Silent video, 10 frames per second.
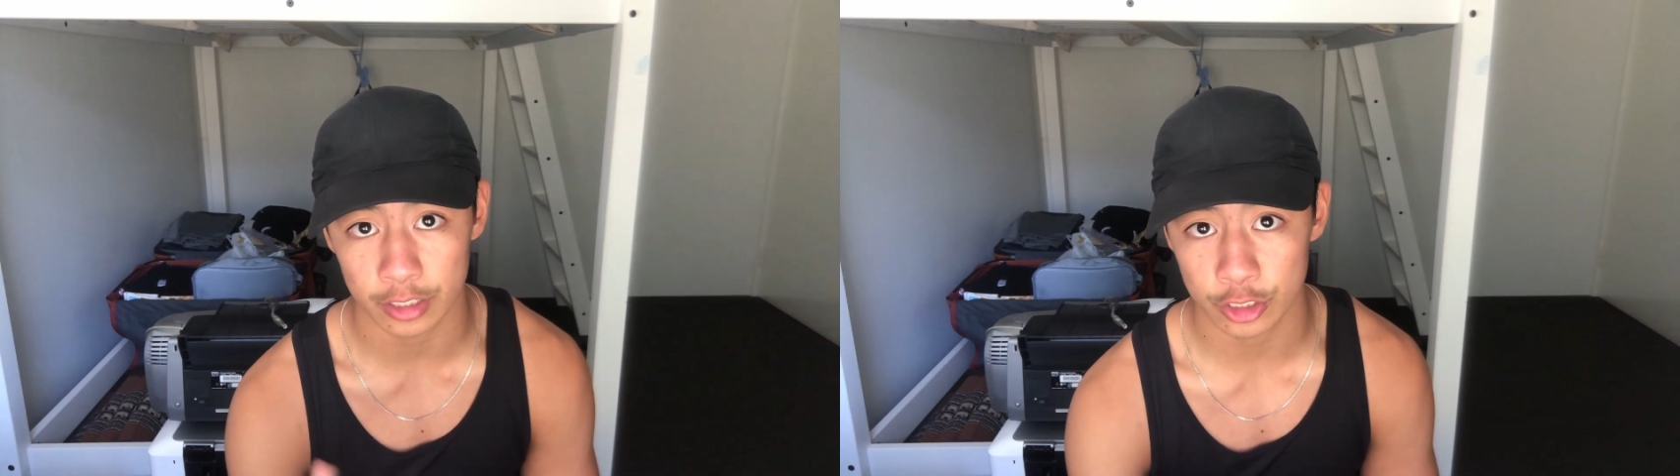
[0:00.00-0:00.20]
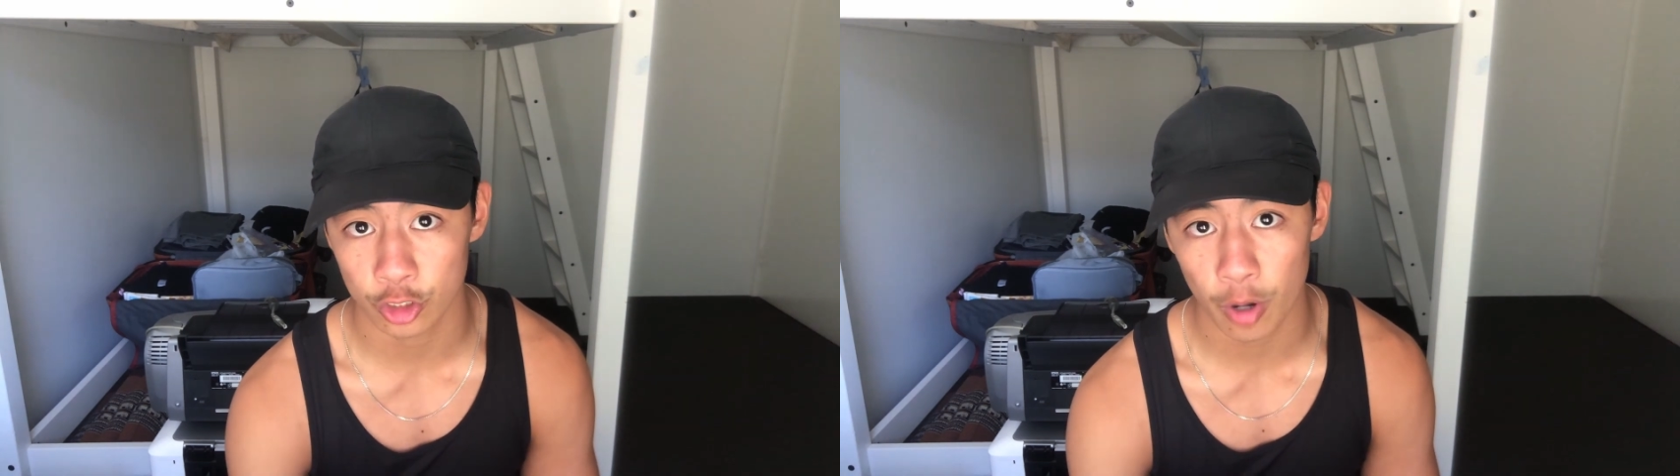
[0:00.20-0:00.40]

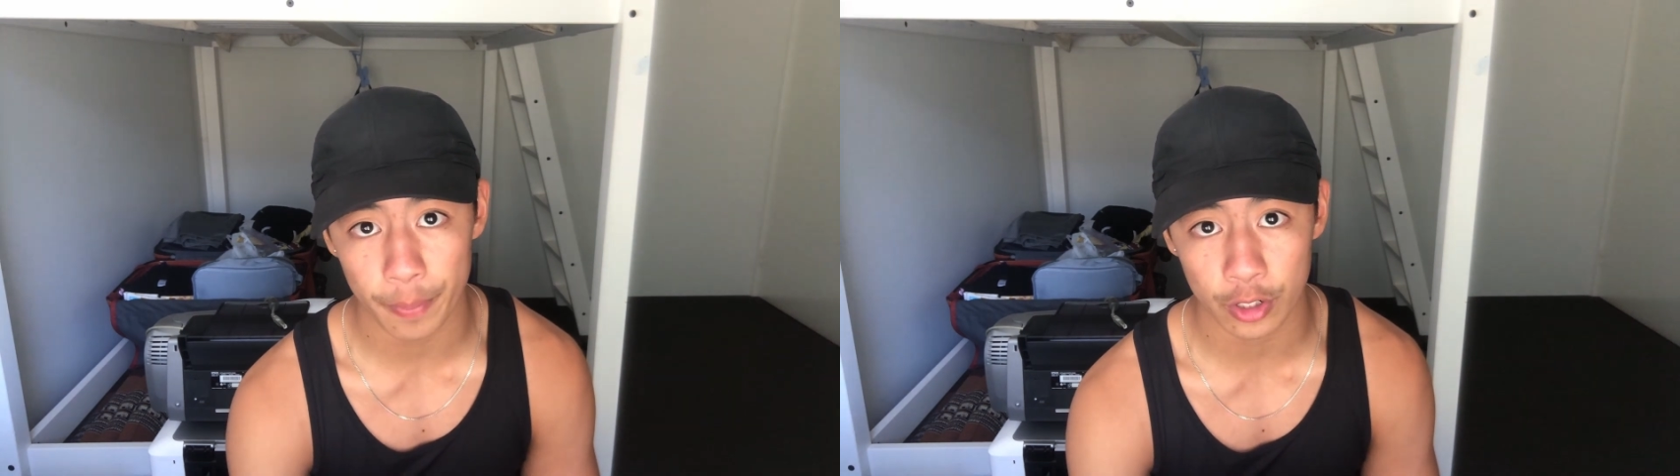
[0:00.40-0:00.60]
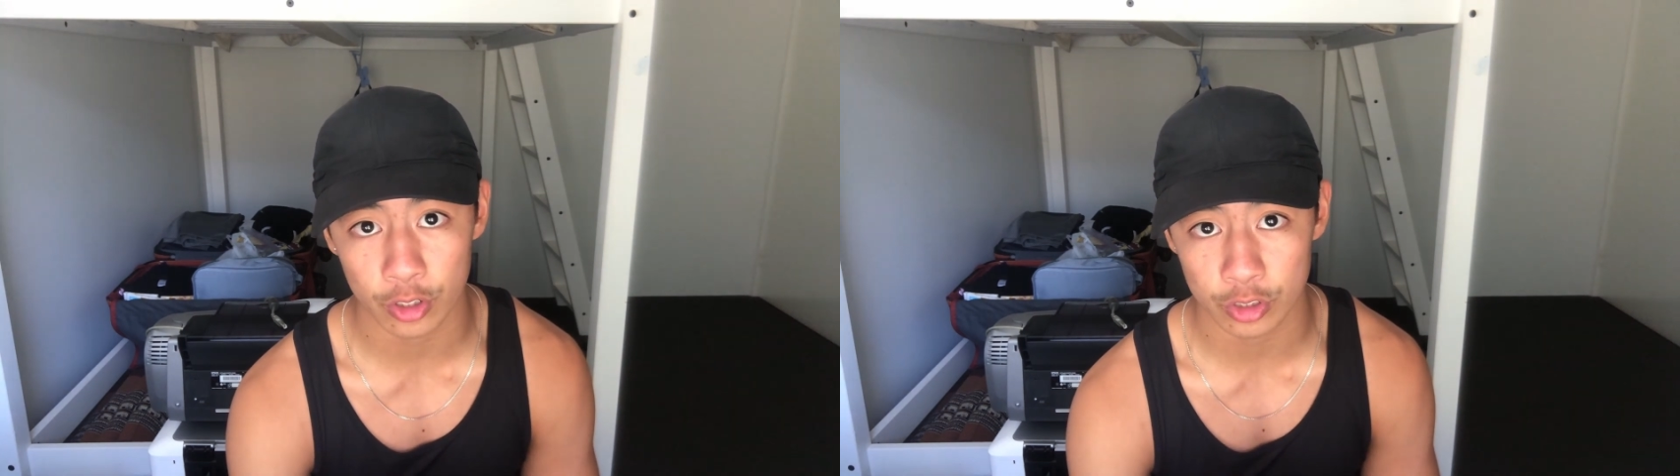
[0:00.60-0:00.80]
It's not
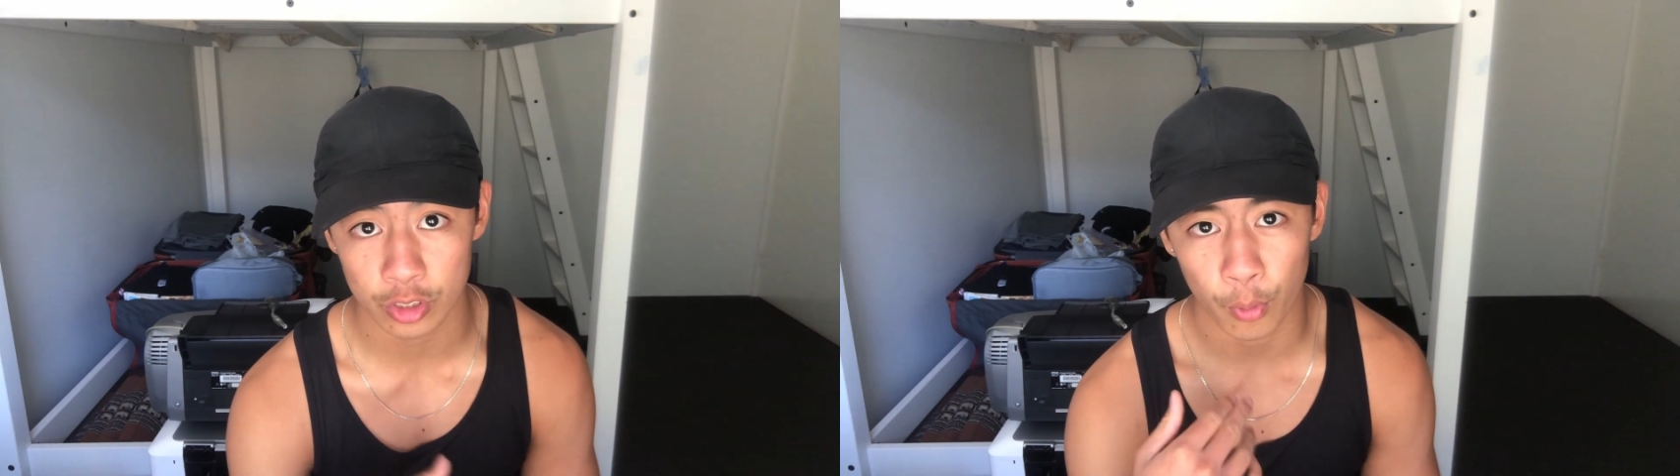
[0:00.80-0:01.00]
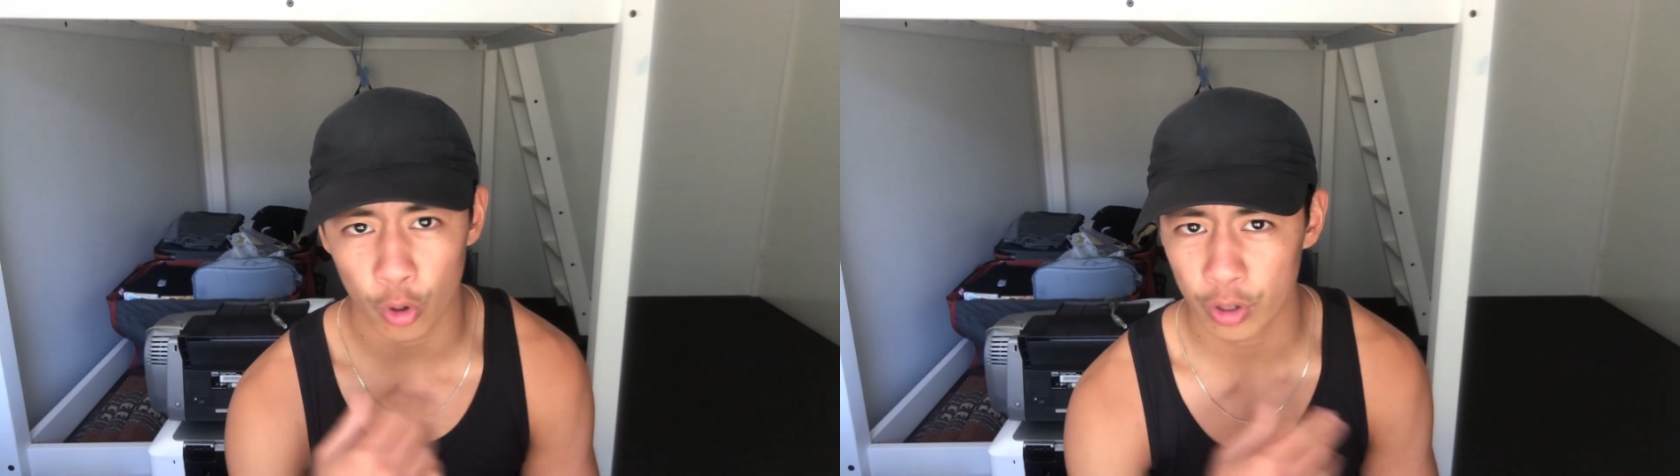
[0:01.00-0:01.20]
because
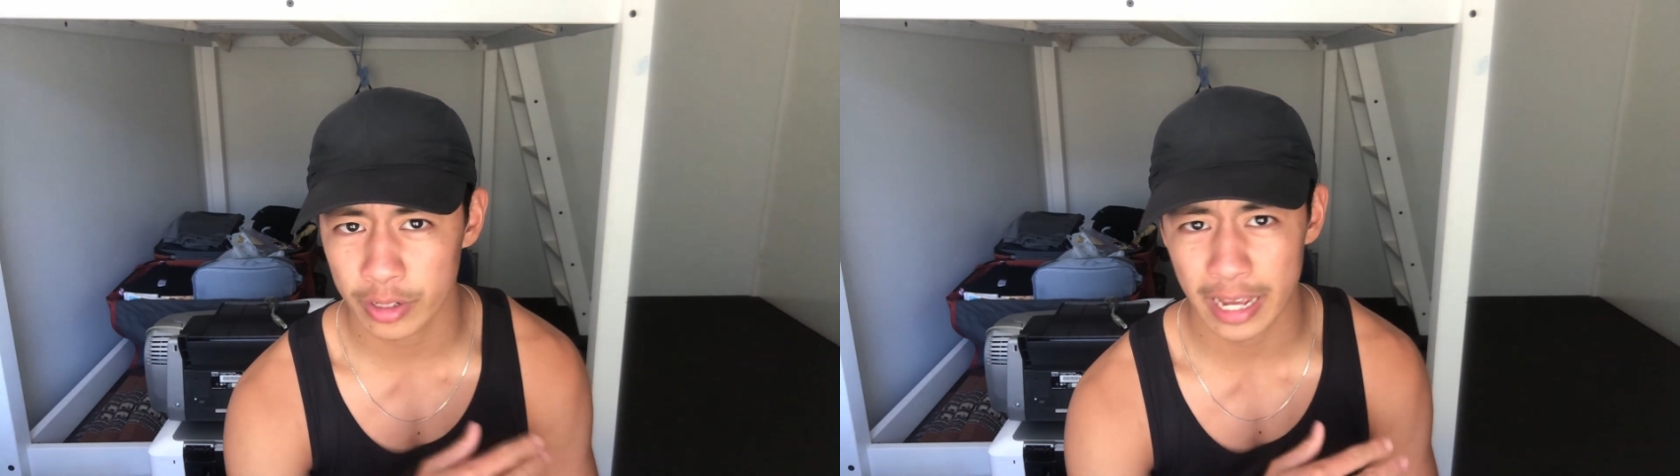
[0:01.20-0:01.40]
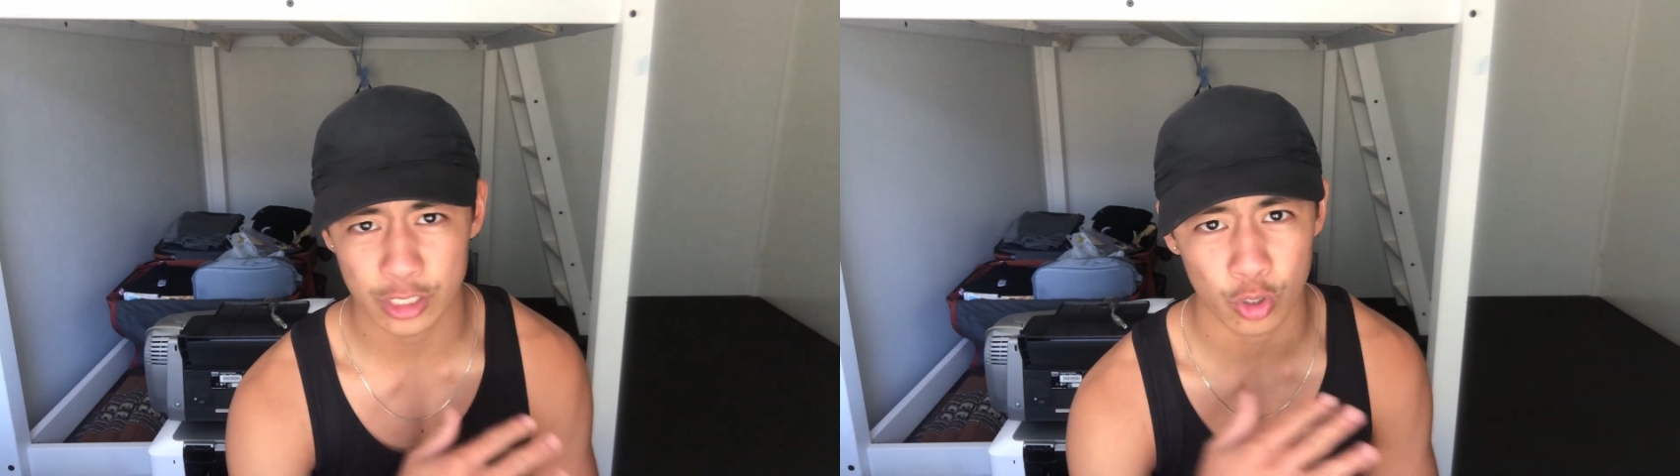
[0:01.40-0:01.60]
porn
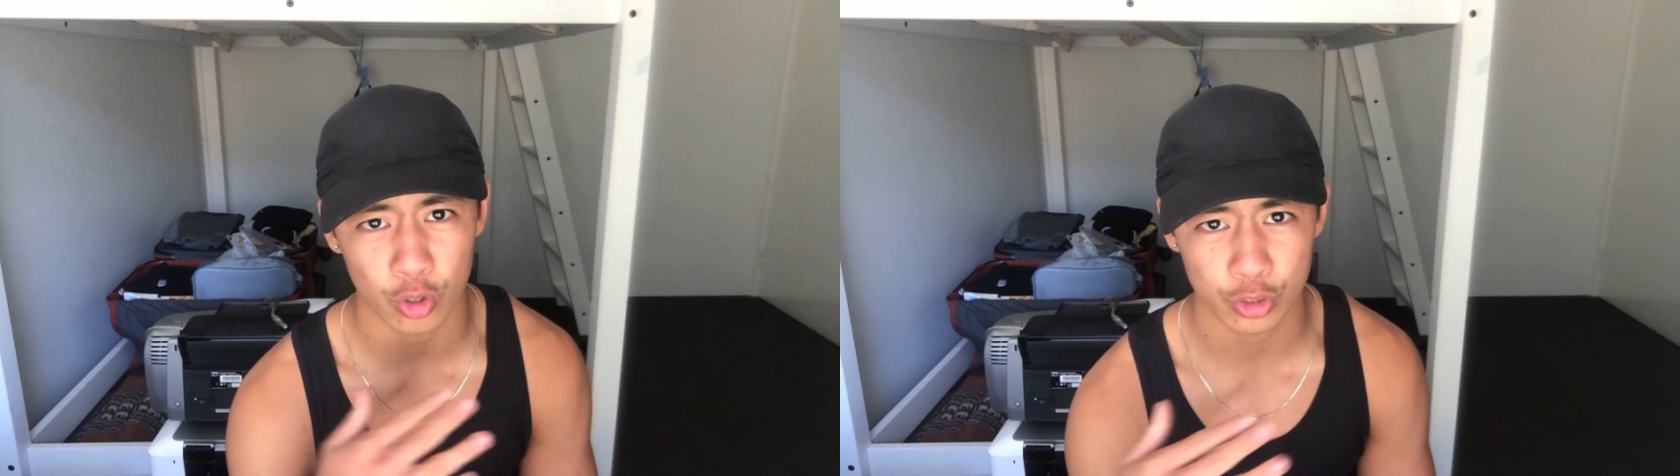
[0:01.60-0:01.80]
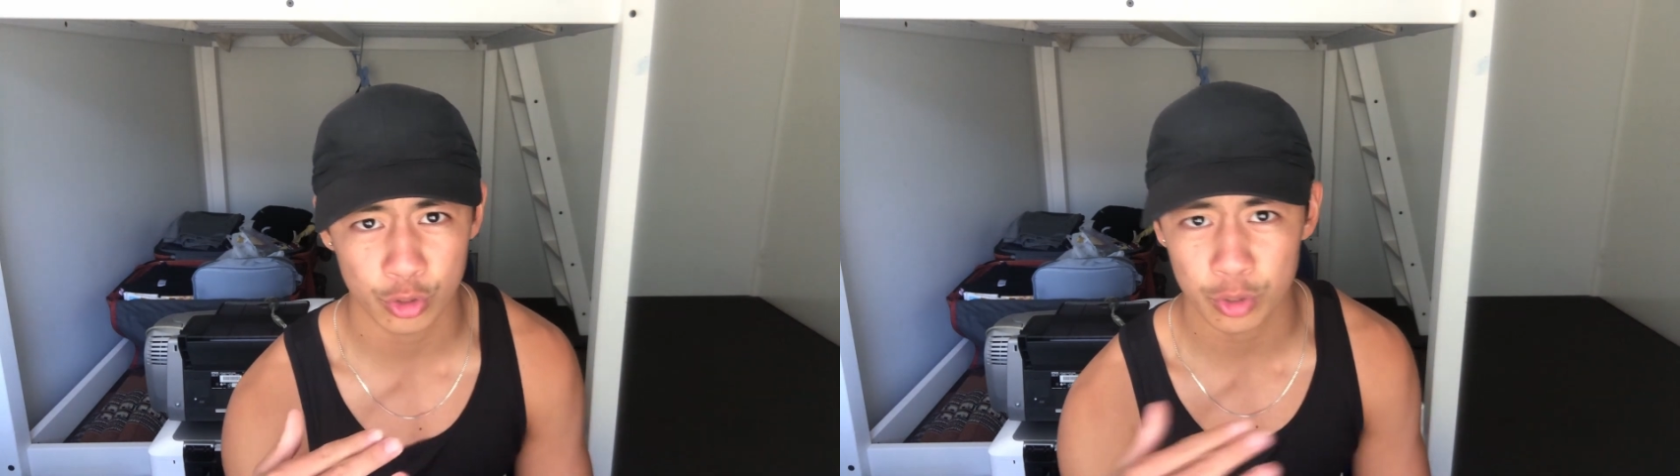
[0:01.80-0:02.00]
has caused you